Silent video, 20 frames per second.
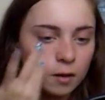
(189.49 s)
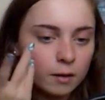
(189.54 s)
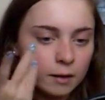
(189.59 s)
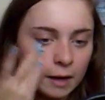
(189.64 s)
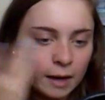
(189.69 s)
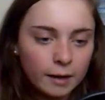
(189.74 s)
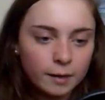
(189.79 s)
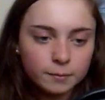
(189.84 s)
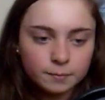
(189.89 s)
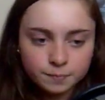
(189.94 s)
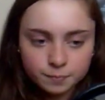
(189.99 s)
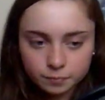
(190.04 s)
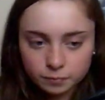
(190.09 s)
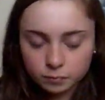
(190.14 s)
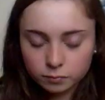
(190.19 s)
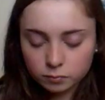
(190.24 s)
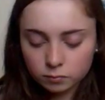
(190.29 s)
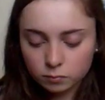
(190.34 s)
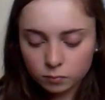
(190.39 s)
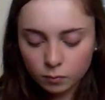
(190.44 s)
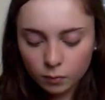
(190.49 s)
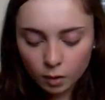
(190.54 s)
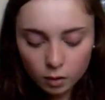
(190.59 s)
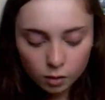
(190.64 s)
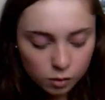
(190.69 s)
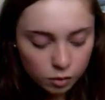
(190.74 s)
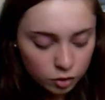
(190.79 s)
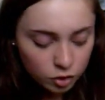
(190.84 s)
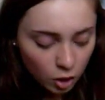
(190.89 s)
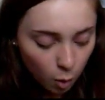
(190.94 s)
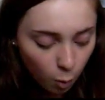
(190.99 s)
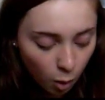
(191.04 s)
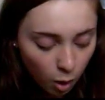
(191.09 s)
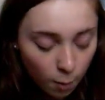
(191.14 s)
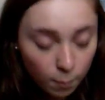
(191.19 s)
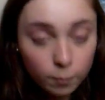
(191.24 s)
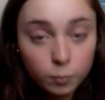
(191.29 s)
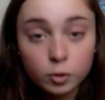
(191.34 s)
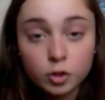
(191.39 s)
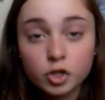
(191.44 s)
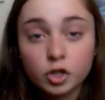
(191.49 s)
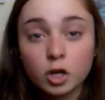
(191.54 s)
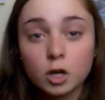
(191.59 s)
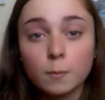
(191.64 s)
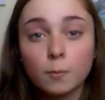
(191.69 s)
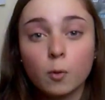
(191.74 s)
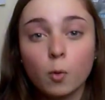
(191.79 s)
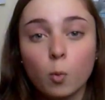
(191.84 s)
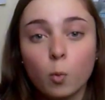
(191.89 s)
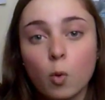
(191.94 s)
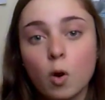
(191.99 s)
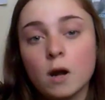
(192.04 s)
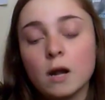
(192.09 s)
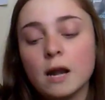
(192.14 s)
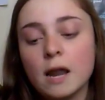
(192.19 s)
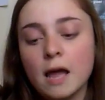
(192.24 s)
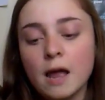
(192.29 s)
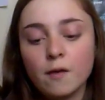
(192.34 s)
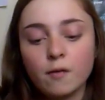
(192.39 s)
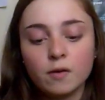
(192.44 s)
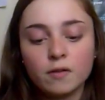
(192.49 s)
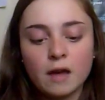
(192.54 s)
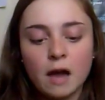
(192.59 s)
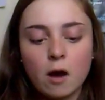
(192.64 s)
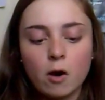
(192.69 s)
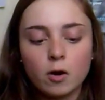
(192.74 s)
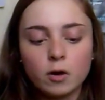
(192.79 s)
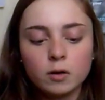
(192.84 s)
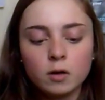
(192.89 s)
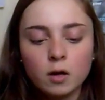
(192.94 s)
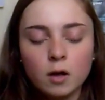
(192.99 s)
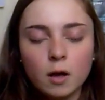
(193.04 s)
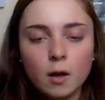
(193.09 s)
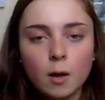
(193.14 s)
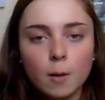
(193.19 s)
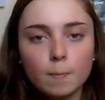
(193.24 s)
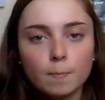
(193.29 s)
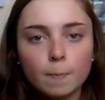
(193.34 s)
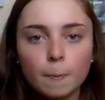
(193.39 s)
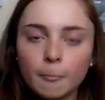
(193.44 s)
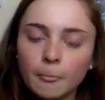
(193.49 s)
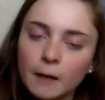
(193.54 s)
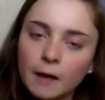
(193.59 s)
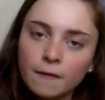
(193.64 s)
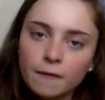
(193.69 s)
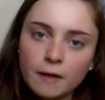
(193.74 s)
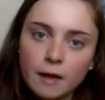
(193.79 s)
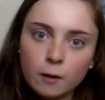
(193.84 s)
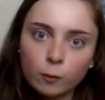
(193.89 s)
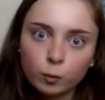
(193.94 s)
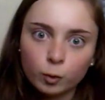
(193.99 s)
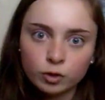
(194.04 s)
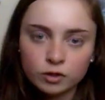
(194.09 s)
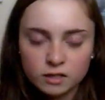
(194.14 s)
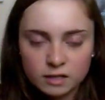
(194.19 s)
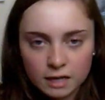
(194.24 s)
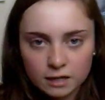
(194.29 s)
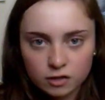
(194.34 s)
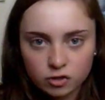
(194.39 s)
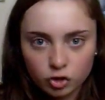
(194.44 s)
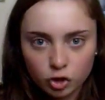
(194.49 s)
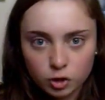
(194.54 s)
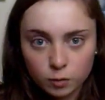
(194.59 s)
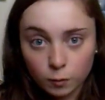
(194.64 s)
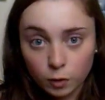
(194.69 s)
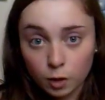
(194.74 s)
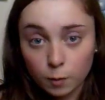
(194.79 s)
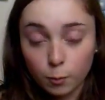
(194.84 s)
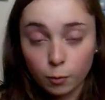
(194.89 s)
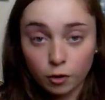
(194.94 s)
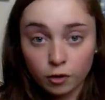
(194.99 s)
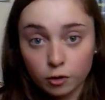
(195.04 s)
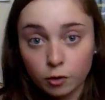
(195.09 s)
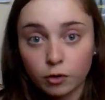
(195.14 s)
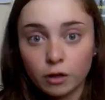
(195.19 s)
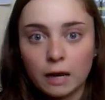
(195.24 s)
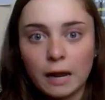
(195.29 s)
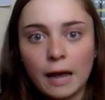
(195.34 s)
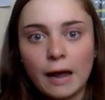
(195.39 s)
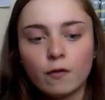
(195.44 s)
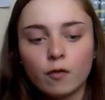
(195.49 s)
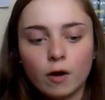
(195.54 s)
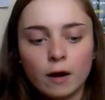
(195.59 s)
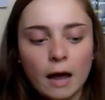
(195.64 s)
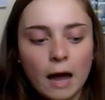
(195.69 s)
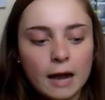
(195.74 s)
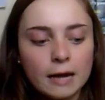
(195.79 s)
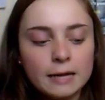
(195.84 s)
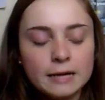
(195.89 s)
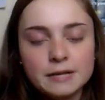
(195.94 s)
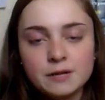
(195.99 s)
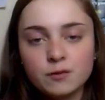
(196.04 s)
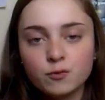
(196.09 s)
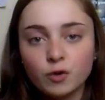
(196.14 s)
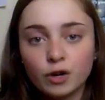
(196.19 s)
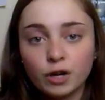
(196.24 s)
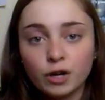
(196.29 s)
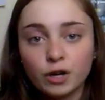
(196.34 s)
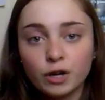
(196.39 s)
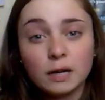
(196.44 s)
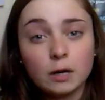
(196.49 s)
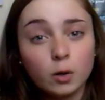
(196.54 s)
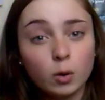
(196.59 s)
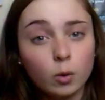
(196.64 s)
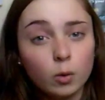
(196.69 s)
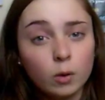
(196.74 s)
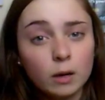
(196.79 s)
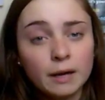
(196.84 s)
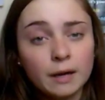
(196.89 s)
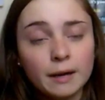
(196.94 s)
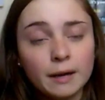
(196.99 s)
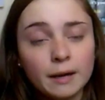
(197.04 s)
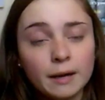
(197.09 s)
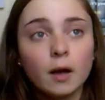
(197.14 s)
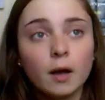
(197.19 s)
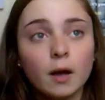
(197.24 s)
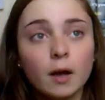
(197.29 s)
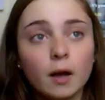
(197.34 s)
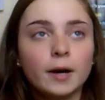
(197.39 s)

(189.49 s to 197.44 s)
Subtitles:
Okay, so I'm just going to put one layer of that on, and then once that's dried, I'm going to put another layer on, and it is really, really cooling.